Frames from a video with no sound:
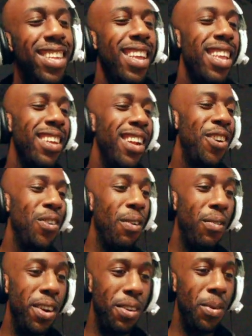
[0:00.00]
You guys got a
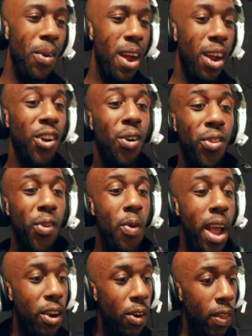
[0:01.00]
cool friendship going on. Hold the
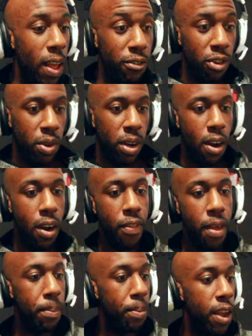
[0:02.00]
right or left trigger,
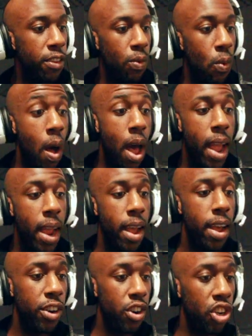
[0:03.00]
then press Y
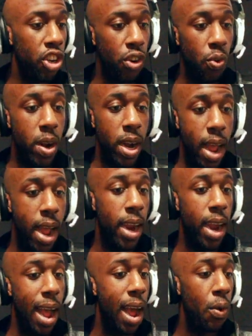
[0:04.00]
to shoot an
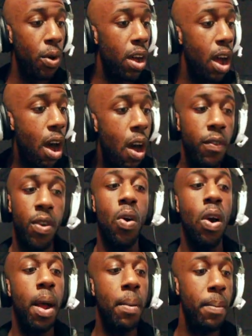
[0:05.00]
egg out of
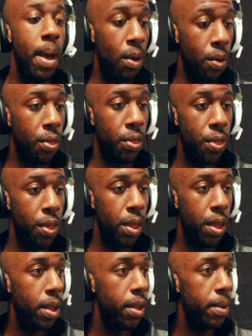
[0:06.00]
your
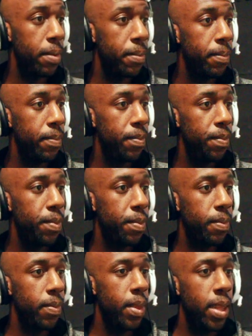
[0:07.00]
mouth.
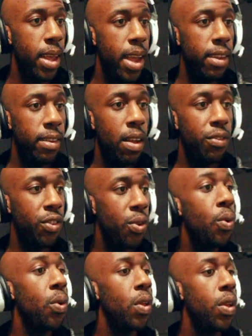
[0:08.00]
Hey, sounds
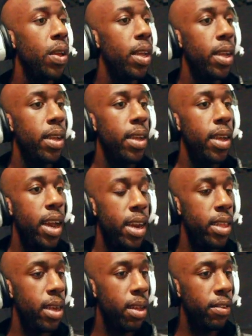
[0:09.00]
cool.
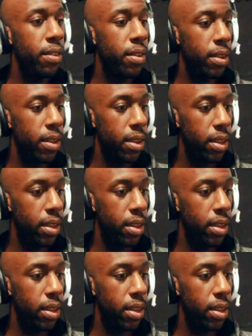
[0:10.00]
Anything else?